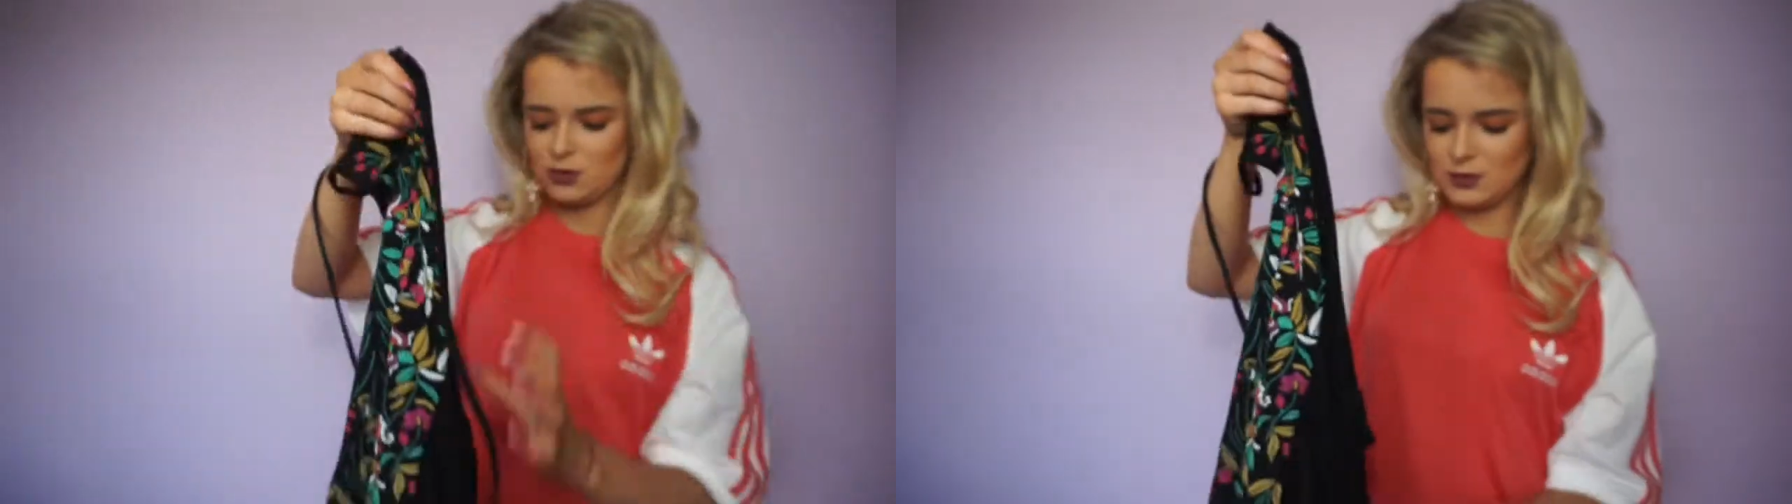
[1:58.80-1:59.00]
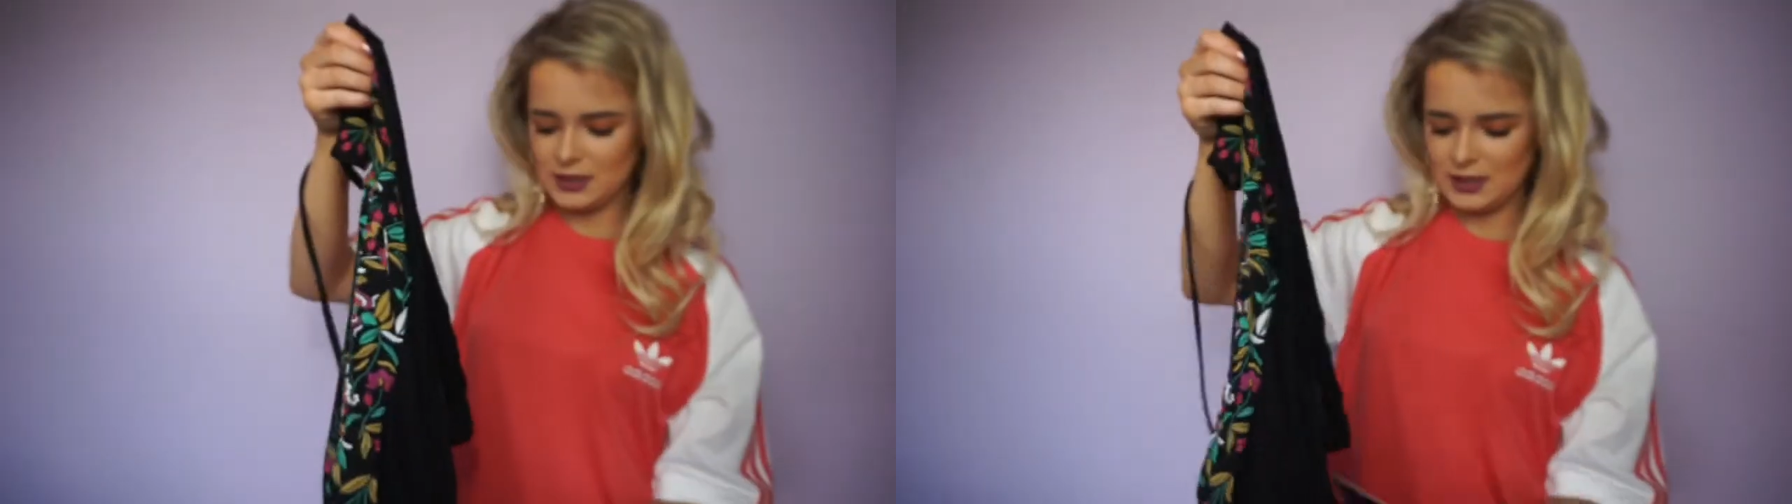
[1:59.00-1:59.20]

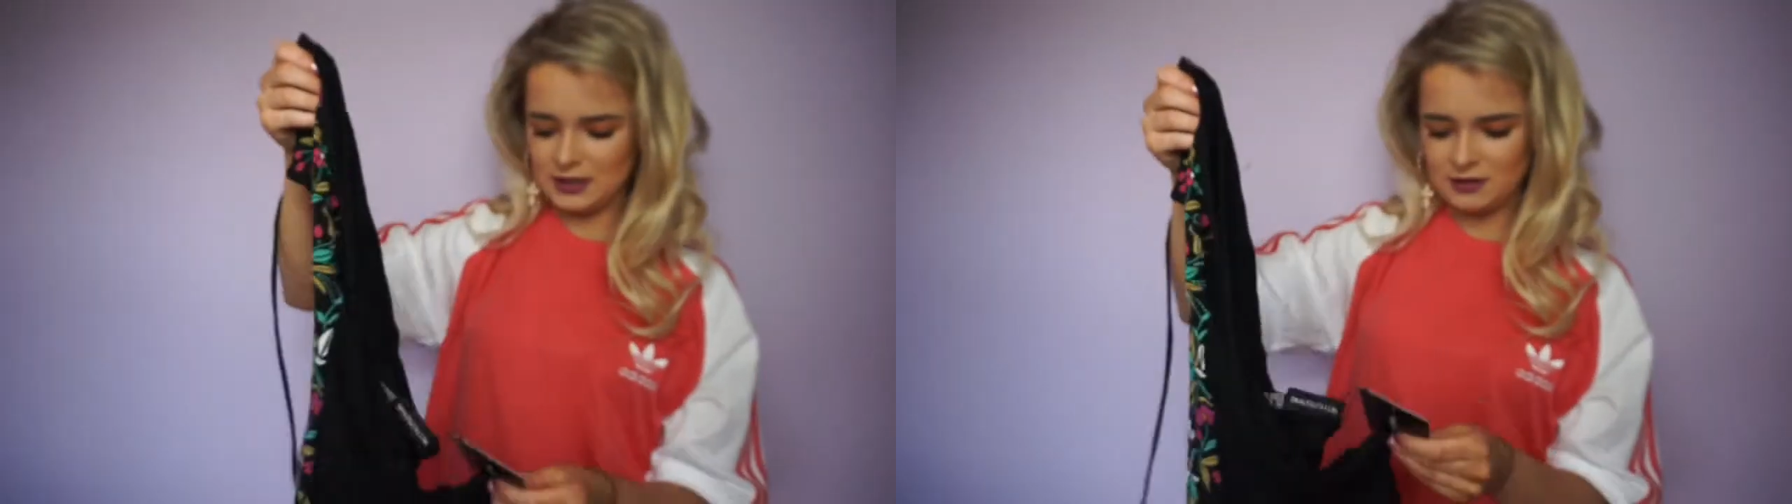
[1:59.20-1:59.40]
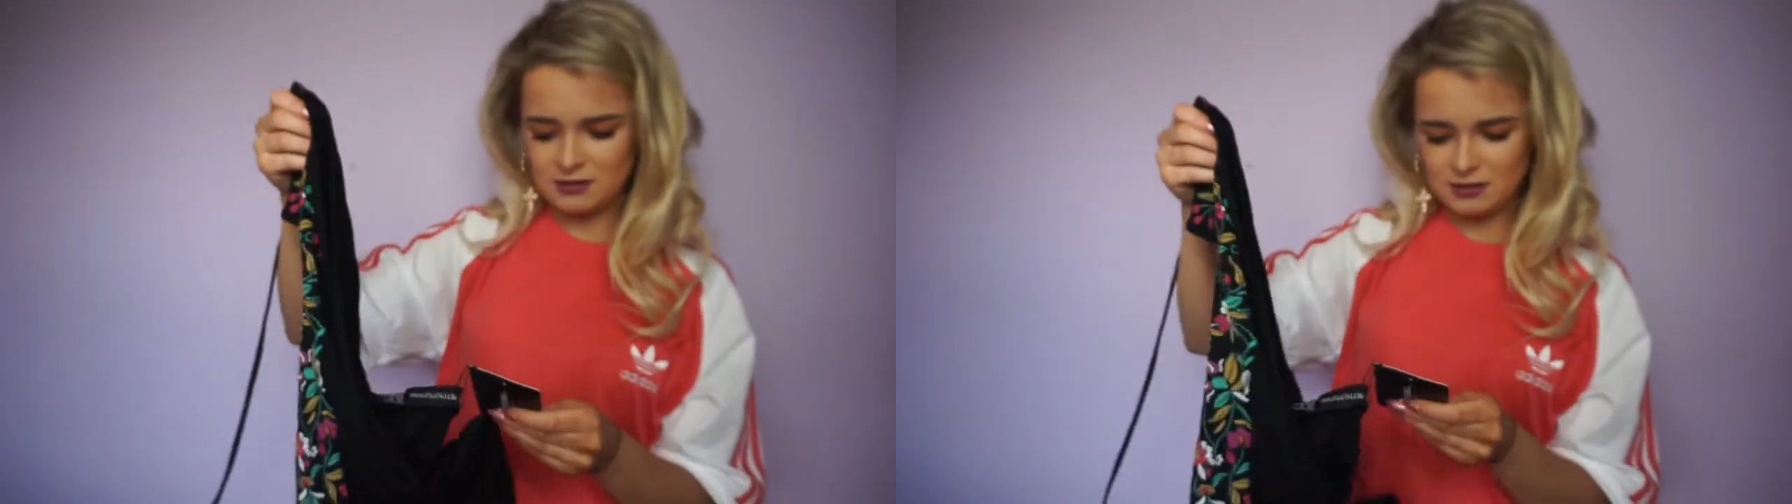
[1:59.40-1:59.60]

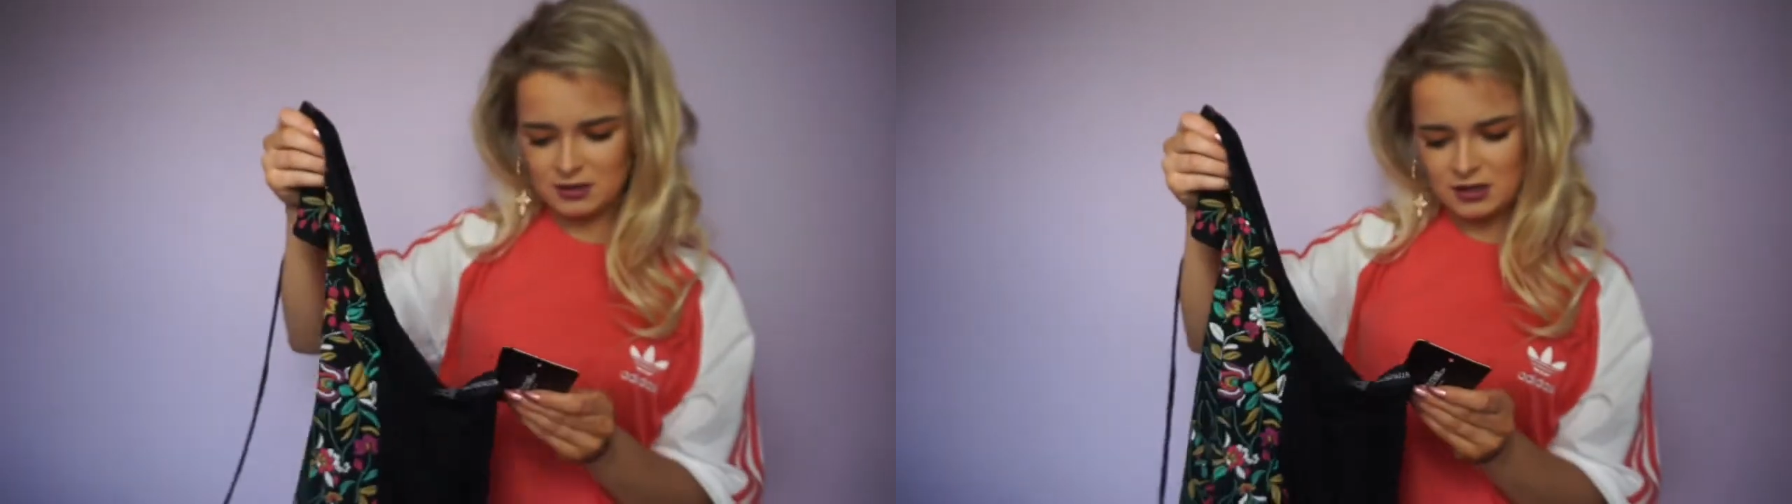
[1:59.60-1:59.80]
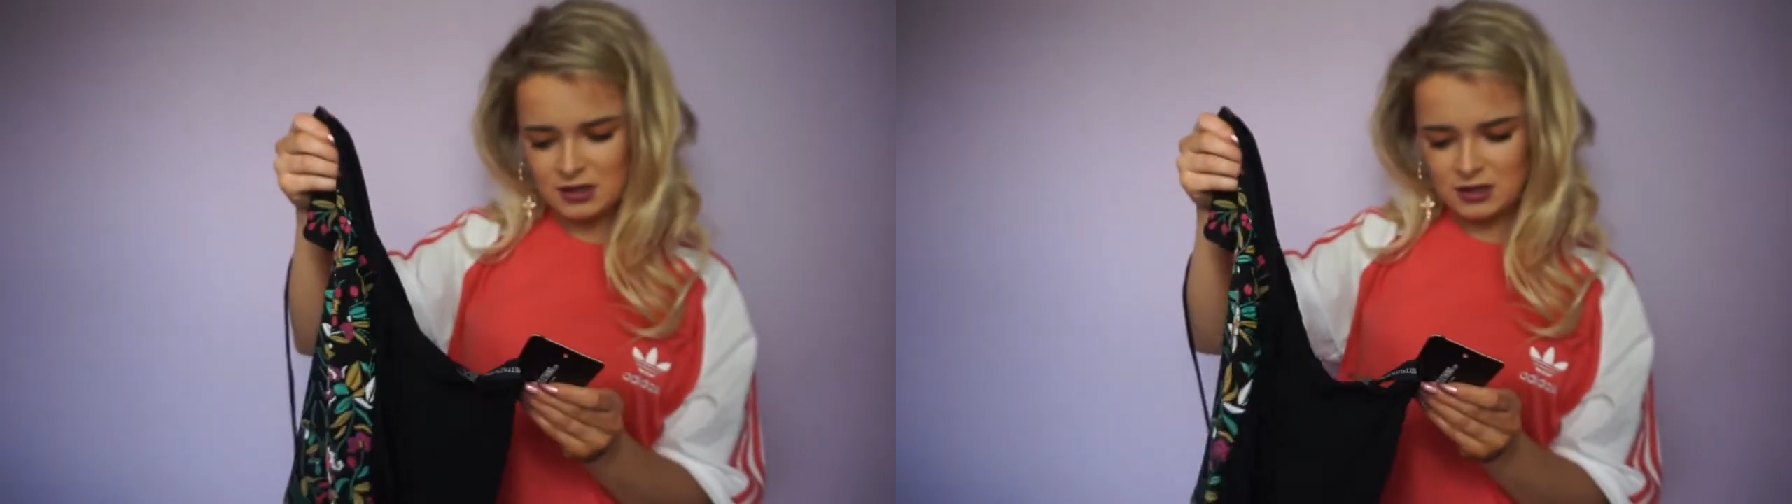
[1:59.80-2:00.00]
only,
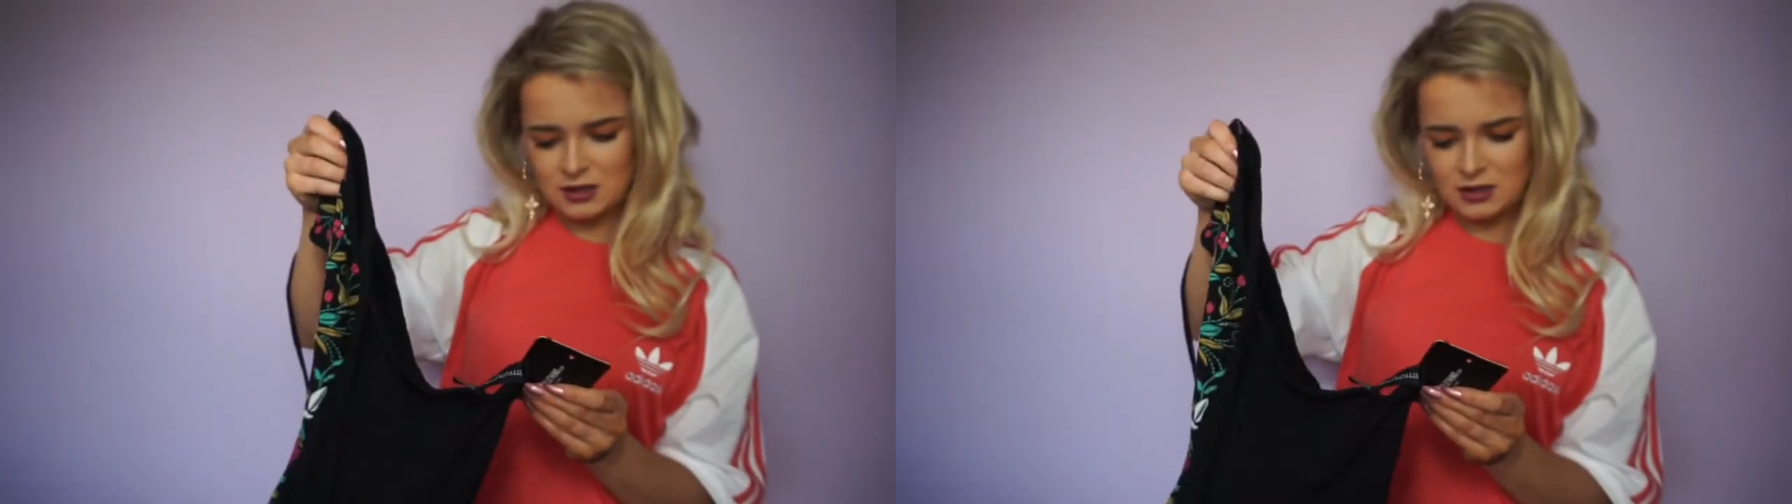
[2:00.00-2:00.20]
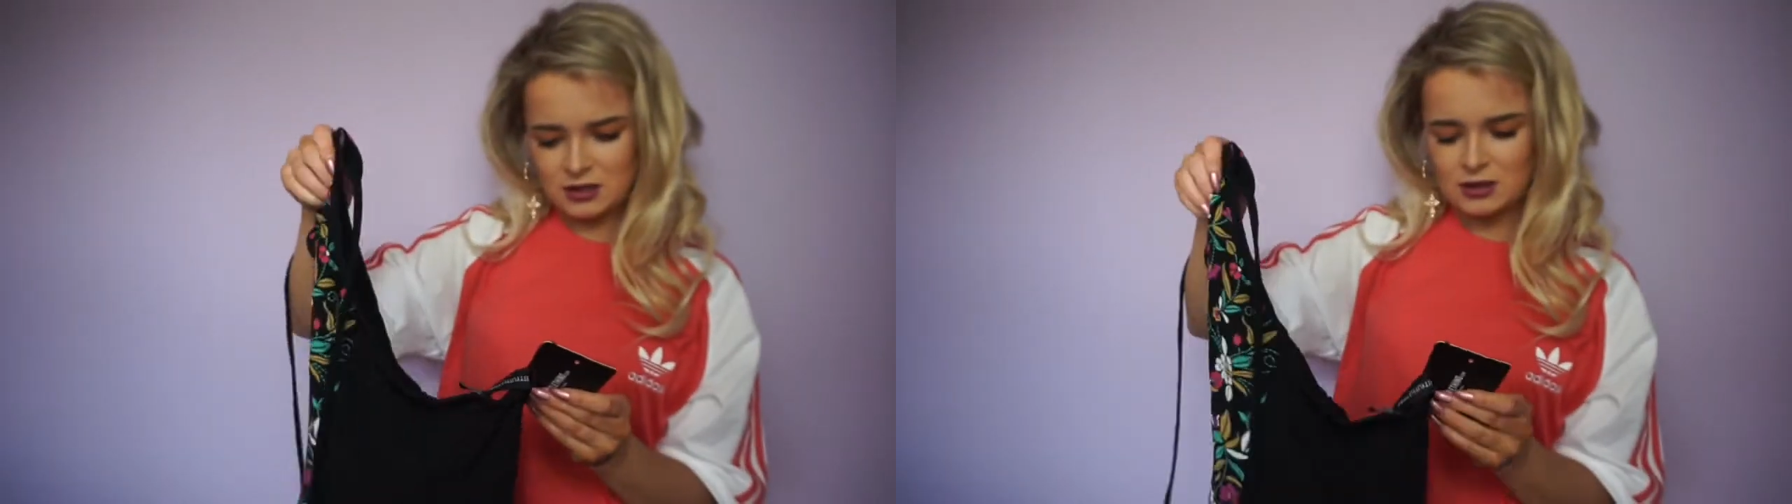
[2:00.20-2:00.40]

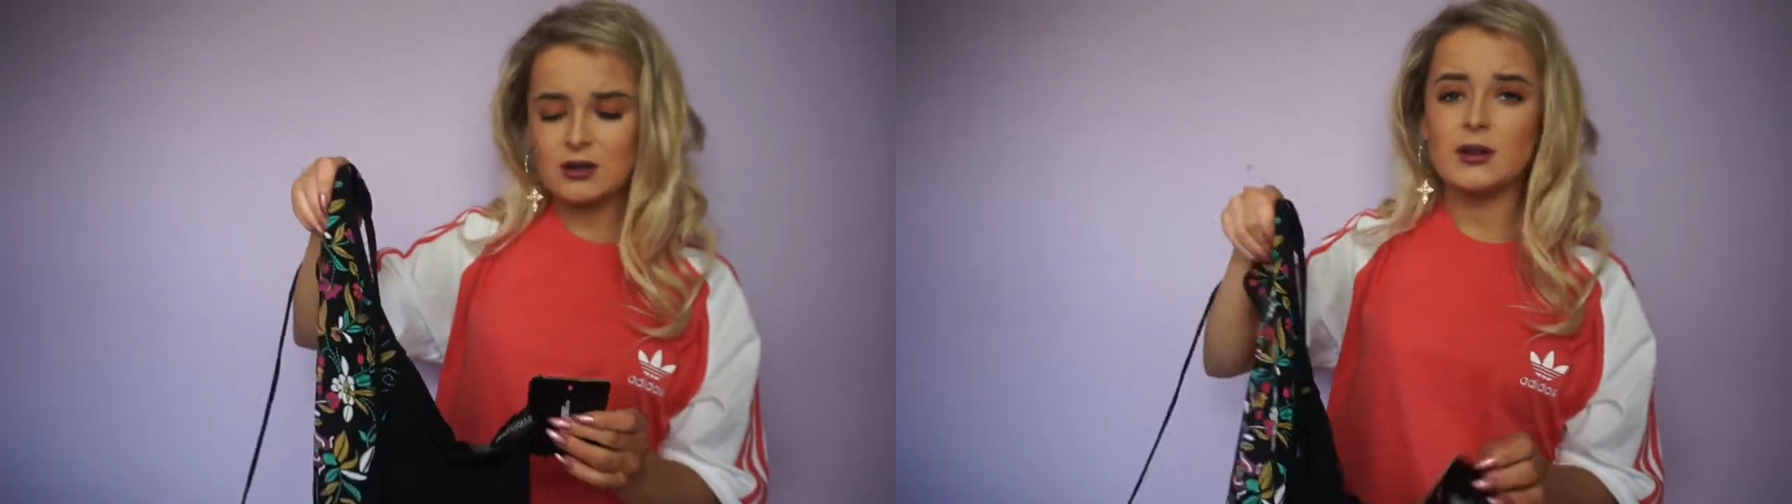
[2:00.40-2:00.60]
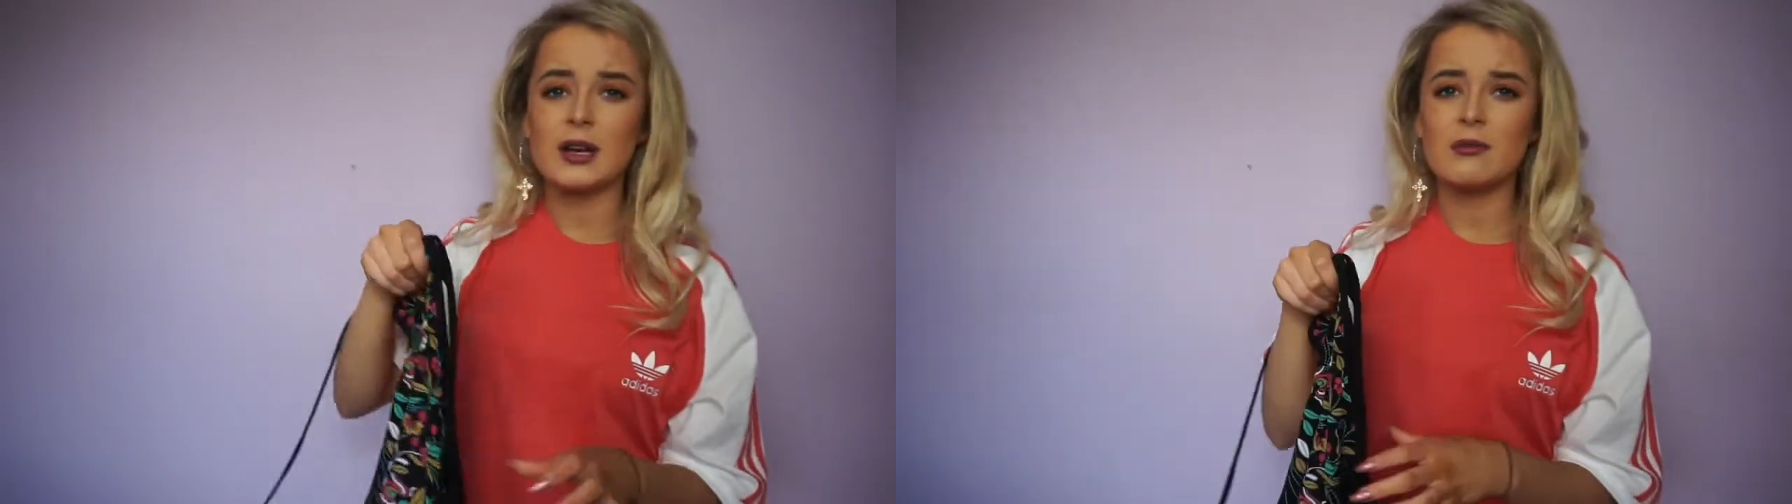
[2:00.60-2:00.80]

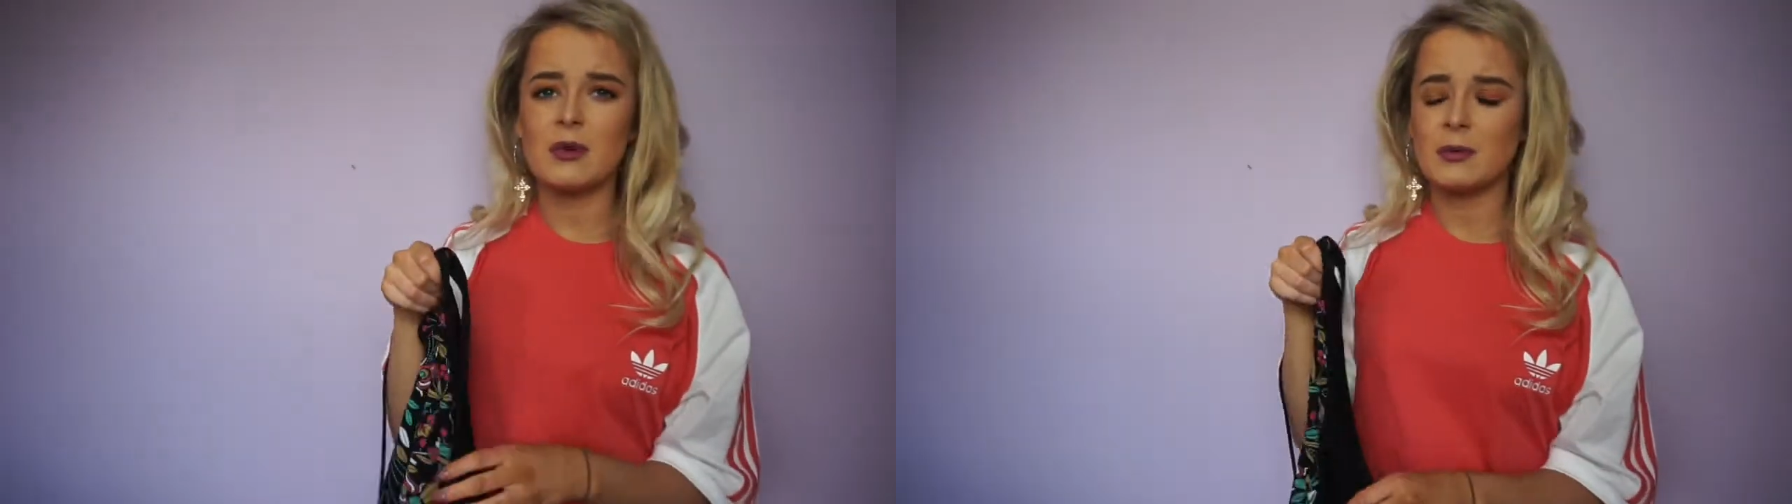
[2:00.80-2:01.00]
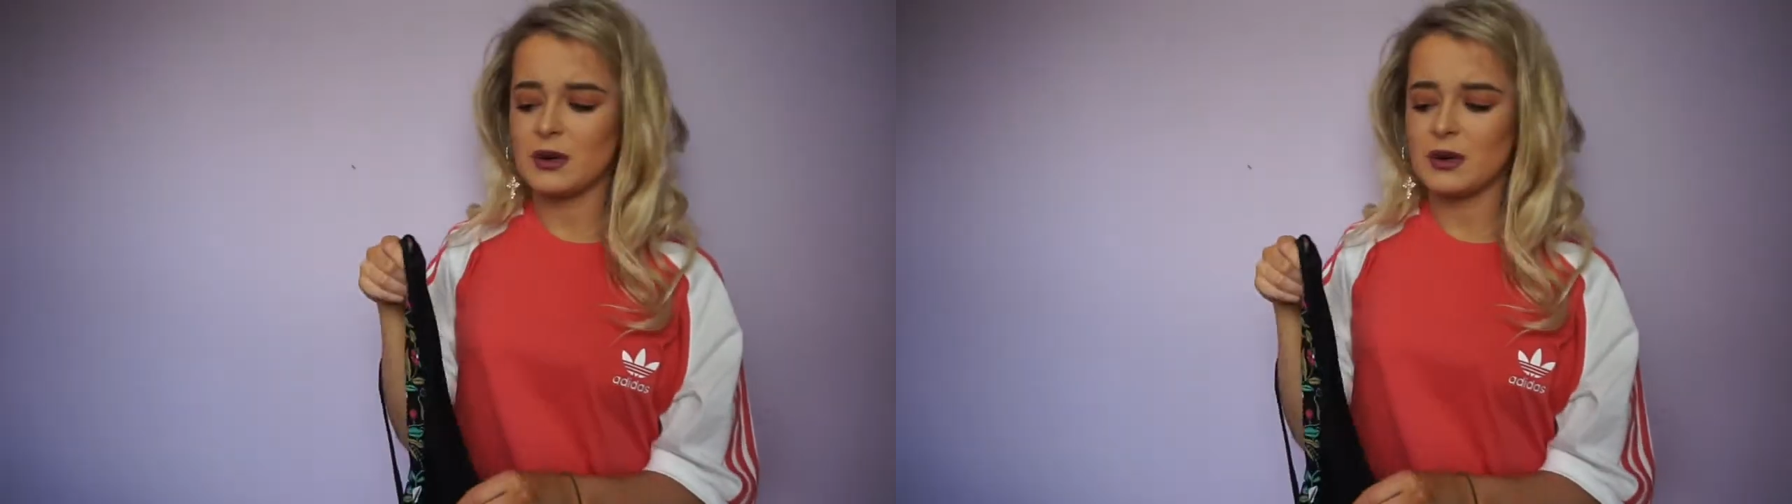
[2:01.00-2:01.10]
oh, I can't remember,